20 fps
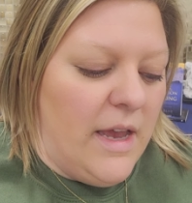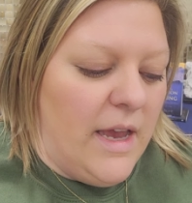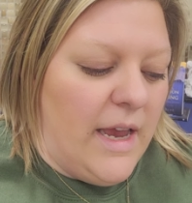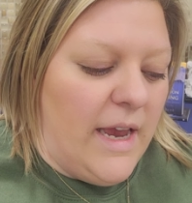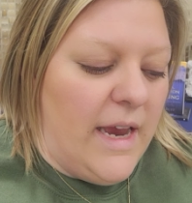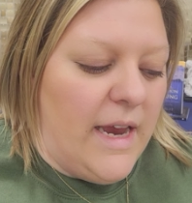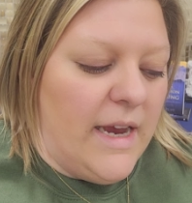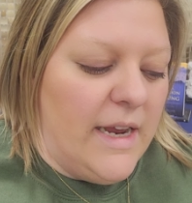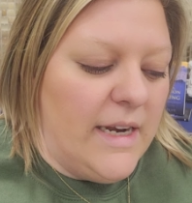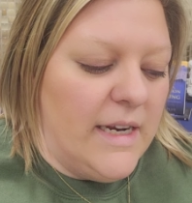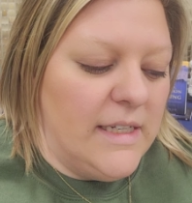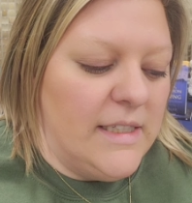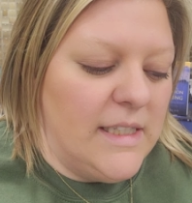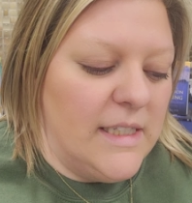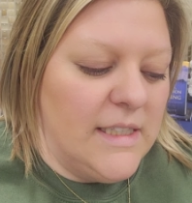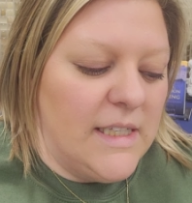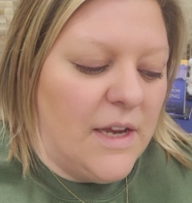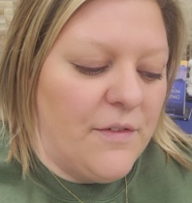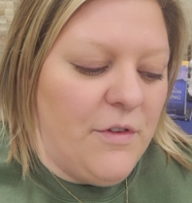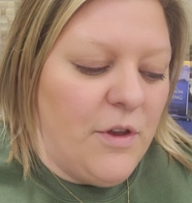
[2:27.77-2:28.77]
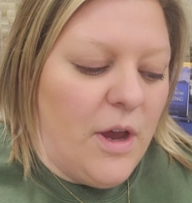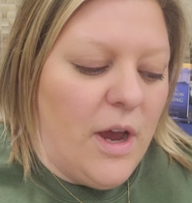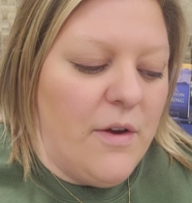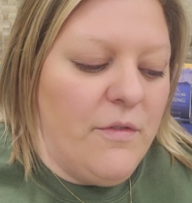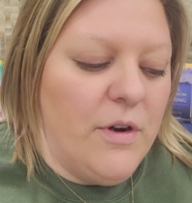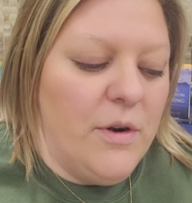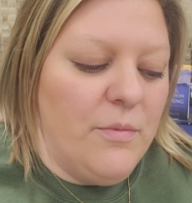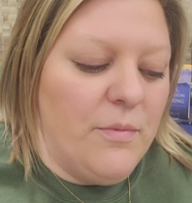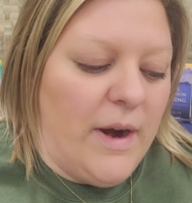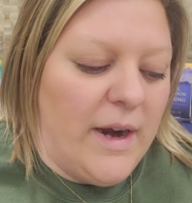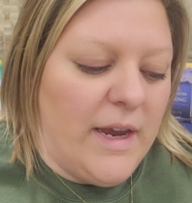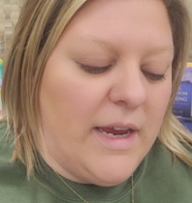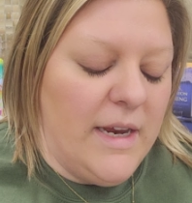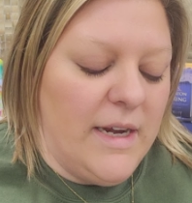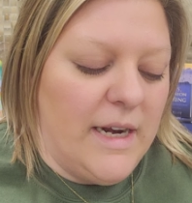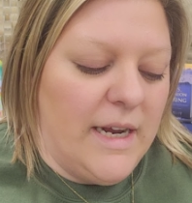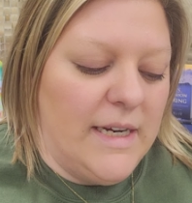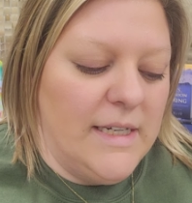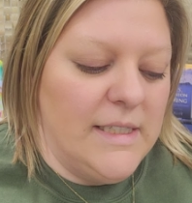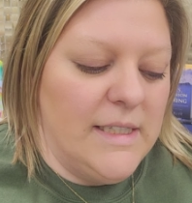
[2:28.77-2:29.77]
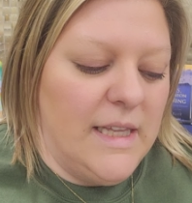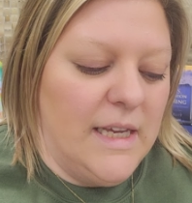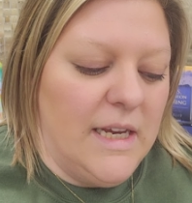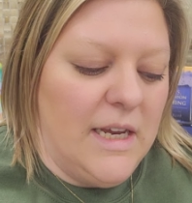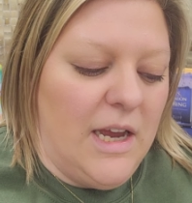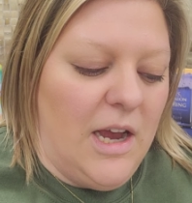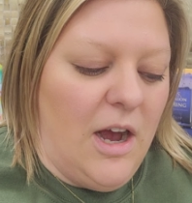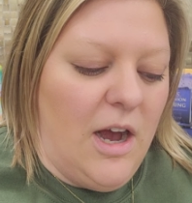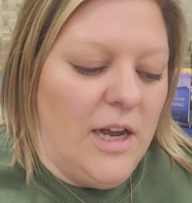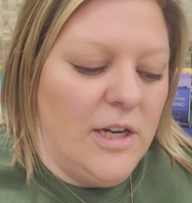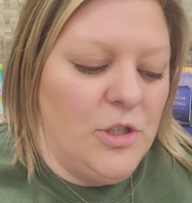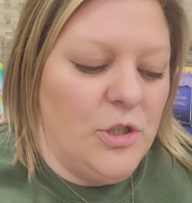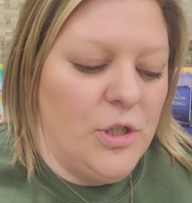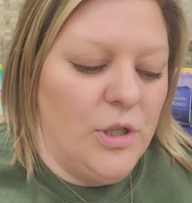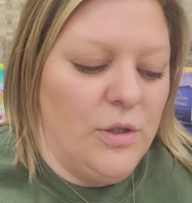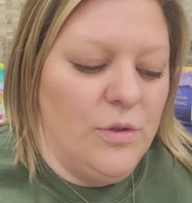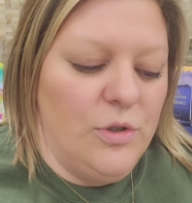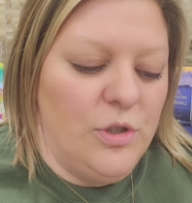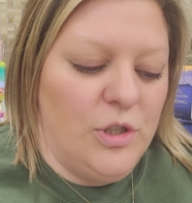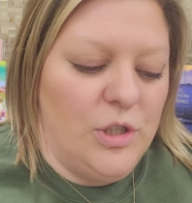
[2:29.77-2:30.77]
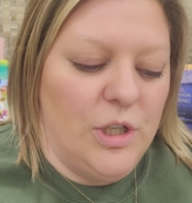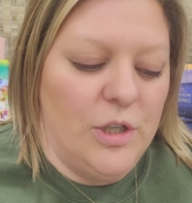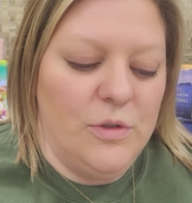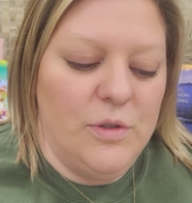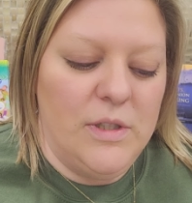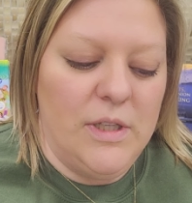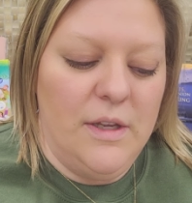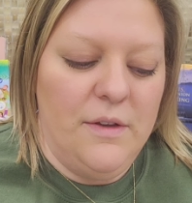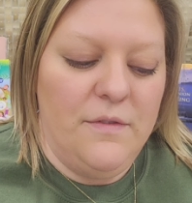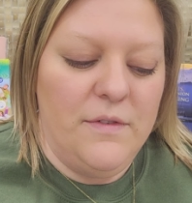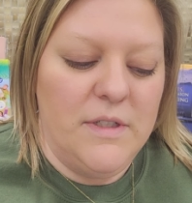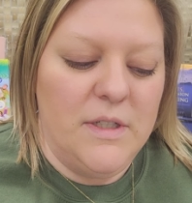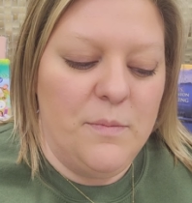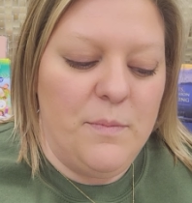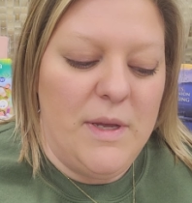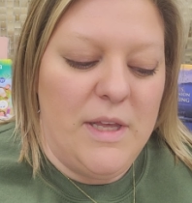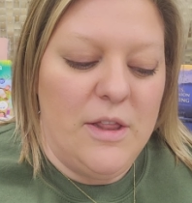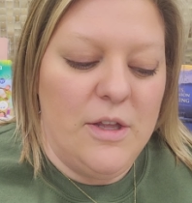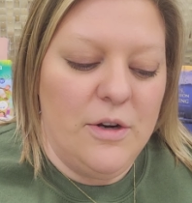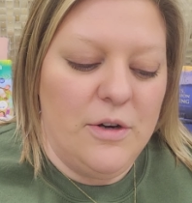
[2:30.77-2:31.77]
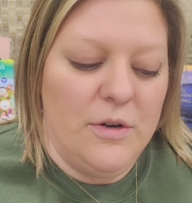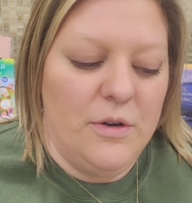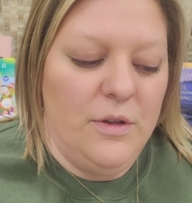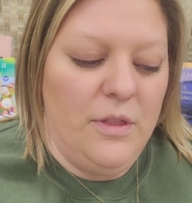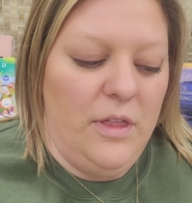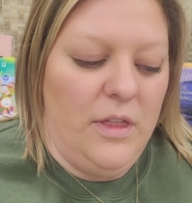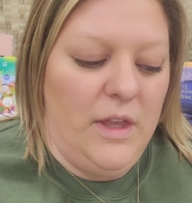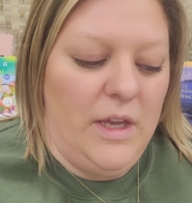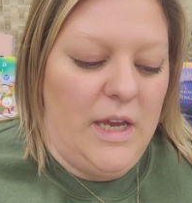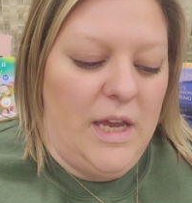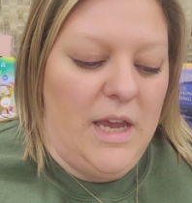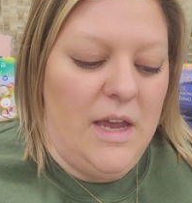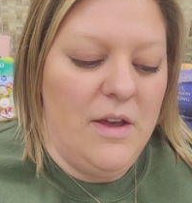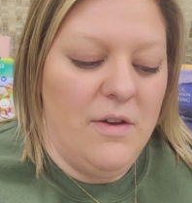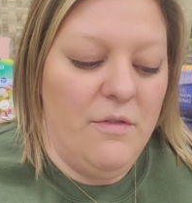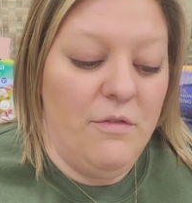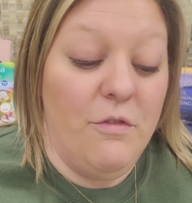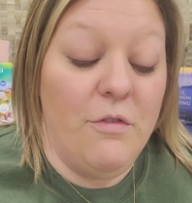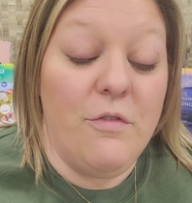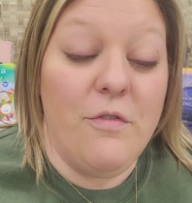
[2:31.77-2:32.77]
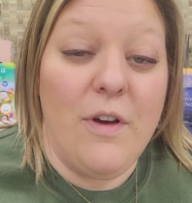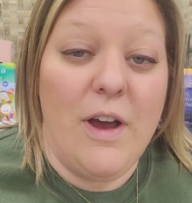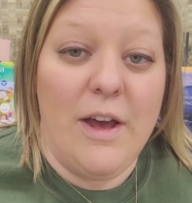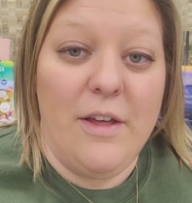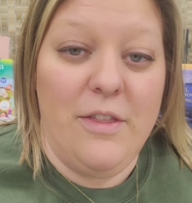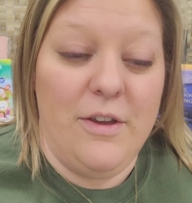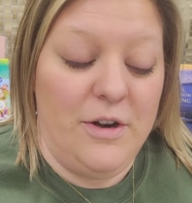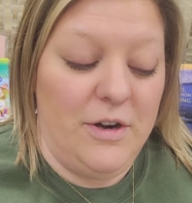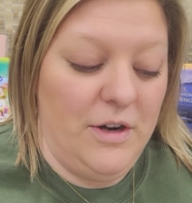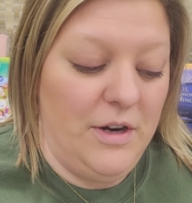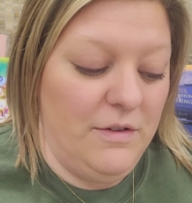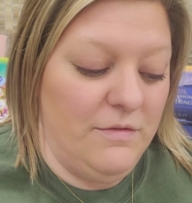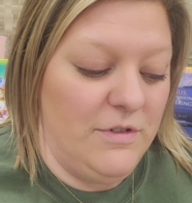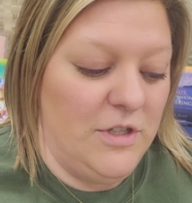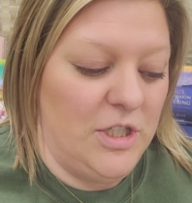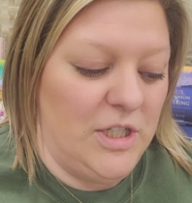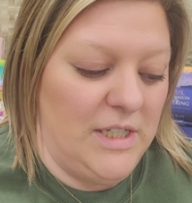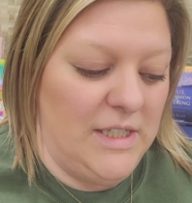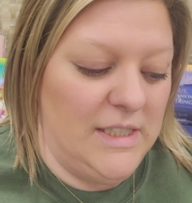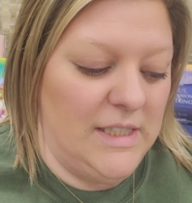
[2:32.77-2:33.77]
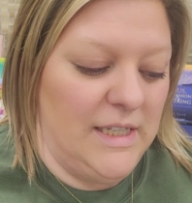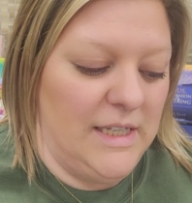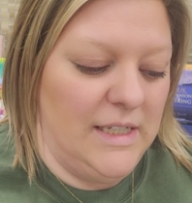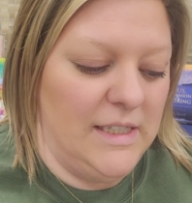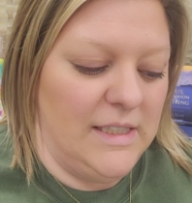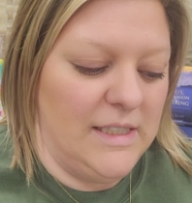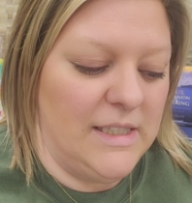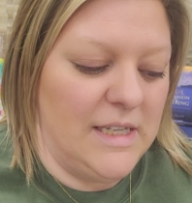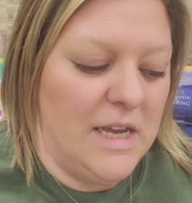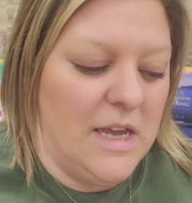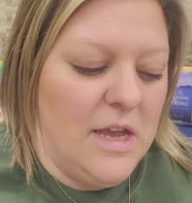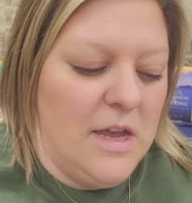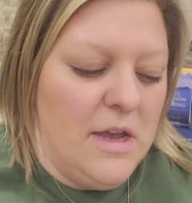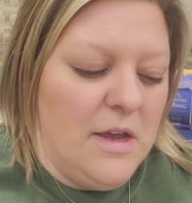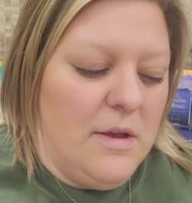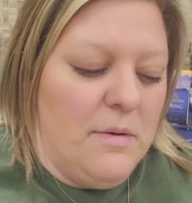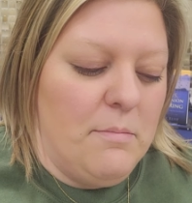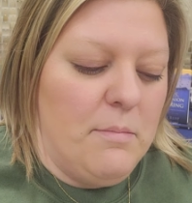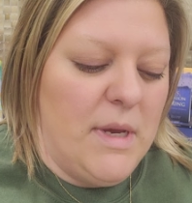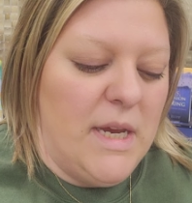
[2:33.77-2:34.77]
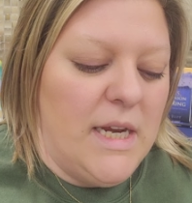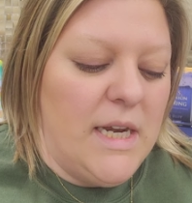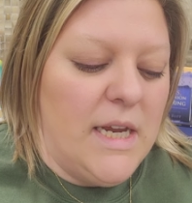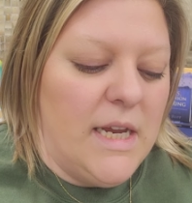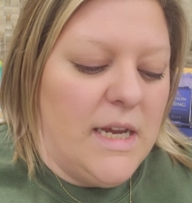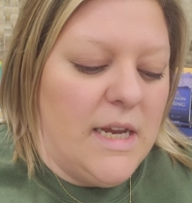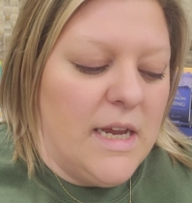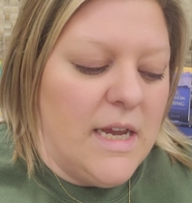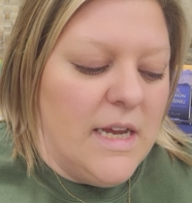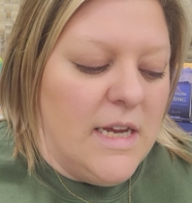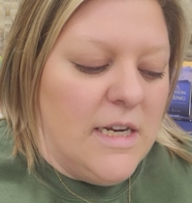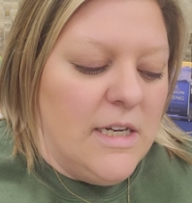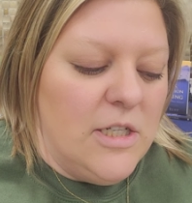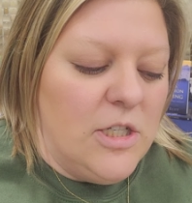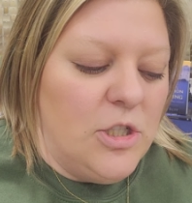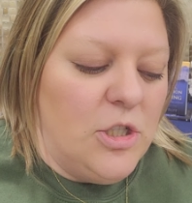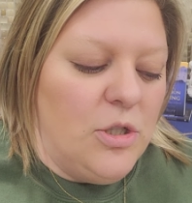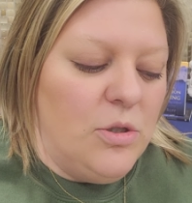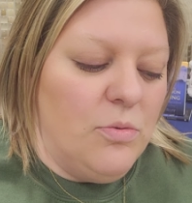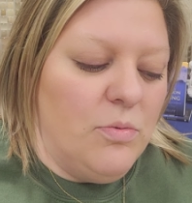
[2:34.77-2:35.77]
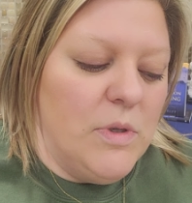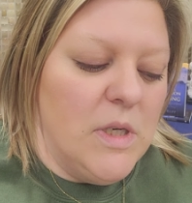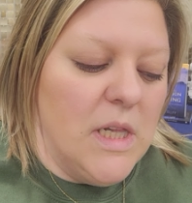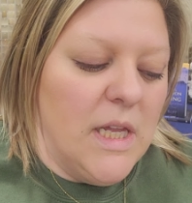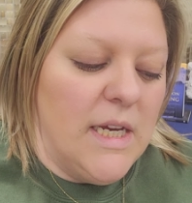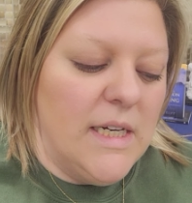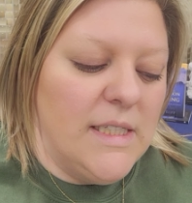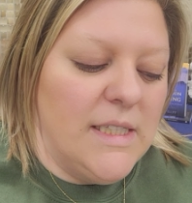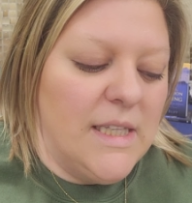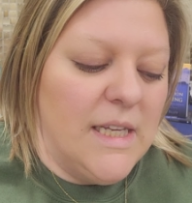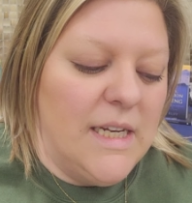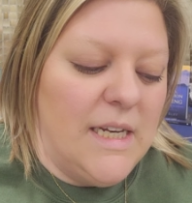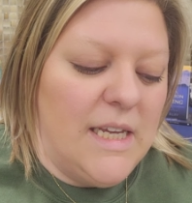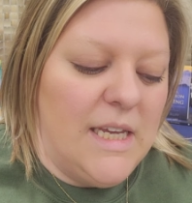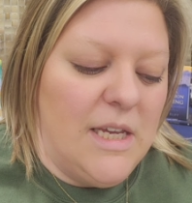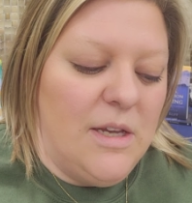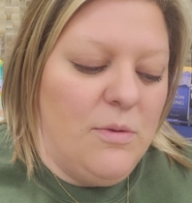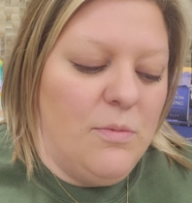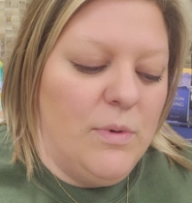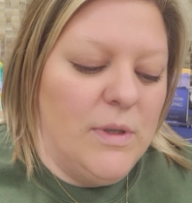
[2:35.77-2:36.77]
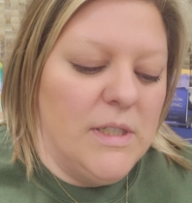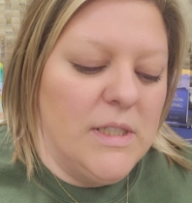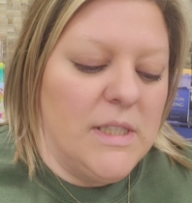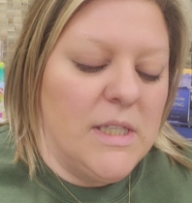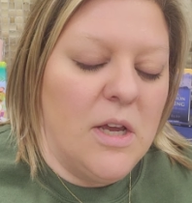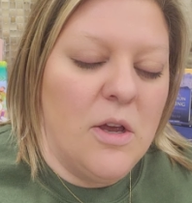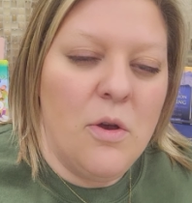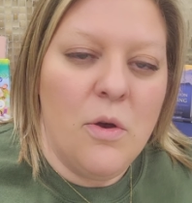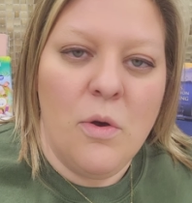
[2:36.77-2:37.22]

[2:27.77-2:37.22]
and it says have you ever recognized that god chose joseph to be the earthly father of jesus meaning did you realize that he was